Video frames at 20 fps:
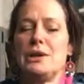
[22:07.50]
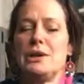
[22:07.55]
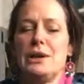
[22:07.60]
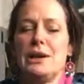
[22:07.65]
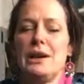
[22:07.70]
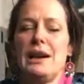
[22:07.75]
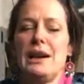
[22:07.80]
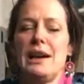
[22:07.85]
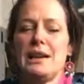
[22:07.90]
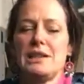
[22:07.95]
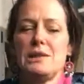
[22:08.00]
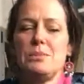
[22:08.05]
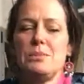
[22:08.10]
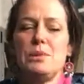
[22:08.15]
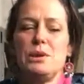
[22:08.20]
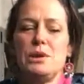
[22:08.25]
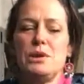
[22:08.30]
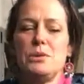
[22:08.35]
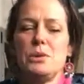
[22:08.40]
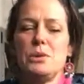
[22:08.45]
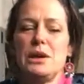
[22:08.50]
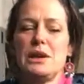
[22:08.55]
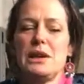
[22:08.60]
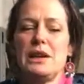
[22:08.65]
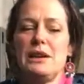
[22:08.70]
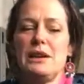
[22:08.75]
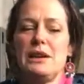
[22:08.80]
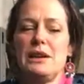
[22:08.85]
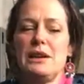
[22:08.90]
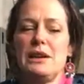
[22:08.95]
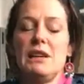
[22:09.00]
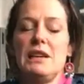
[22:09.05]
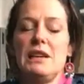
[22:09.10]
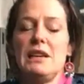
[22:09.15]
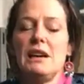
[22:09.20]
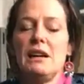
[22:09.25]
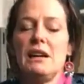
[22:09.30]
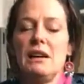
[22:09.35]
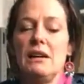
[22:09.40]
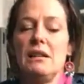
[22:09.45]
at a push, working really
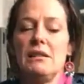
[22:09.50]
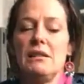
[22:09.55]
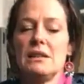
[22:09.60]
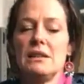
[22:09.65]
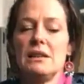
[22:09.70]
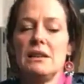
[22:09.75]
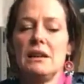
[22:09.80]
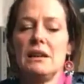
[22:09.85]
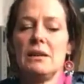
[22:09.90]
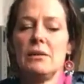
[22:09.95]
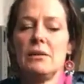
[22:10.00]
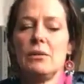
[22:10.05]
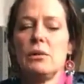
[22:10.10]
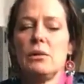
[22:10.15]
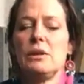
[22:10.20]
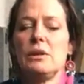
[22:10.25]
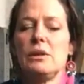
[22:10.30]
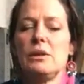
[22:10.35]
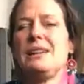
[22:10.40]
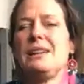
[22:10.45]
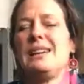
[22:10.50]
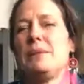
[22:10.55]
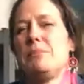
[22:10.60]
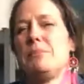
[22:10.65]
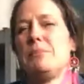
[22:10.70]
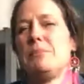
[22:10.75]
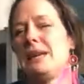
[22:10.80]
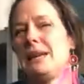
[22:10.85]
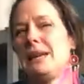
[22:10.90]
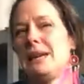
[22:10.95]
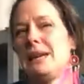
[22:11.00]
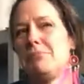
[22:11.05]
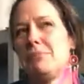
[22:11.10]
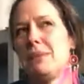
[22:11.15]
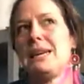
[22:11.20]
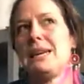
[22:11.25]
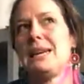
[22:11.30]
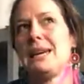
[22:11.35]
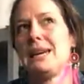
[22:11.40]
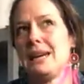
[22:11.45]
hard. Well, no, yeah,
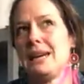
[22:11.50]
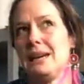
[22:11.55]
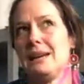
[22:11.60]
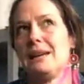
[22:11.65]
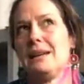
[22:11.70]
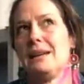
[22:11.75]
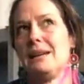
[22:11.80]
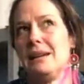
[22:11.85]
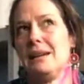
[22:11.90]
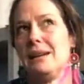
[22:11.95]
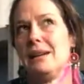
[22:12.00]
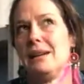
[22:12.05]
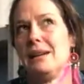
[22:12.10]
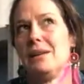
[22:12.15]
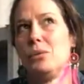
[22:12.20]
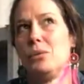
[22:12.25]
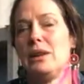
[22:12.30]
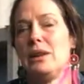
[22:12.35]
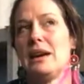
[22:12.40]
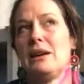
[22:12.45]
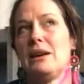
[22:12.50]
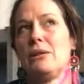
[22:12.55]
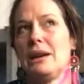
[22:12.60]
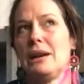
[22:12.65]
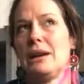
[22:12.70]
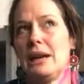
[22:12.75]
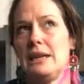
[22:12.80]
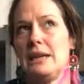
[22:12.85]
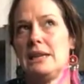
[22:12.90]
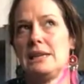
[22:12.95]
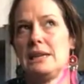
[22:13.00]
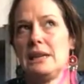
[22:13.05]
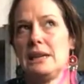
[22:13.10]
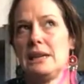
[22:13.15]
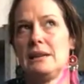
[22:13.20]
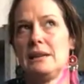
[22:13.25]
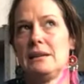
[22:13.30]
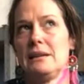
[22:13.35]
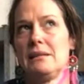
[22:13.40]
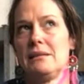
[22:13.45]
making it without glazing
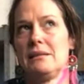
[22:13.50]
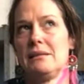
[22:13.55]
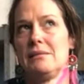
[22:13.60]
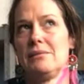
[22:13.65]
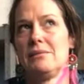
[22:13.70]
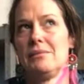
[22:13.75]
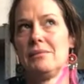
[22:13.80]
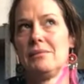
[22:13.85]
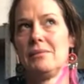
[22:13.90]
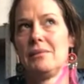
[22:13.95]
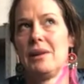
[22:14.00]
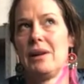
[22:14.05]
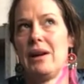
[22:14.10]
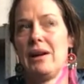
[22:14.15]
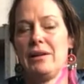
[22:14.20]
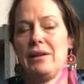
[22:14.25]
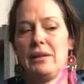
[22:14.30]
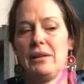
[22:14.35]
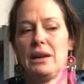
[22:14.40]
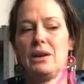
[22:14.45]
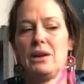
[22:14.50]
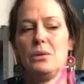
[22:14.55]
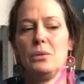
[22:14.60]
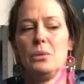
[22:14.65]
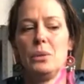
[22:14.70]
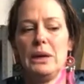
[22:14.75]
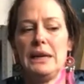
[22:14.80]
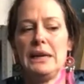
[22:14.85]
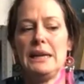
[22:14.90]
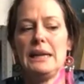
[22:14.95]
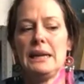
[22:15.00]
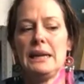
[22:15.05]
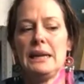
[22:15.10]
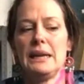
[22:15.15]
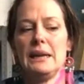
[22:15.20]
it. I think a week.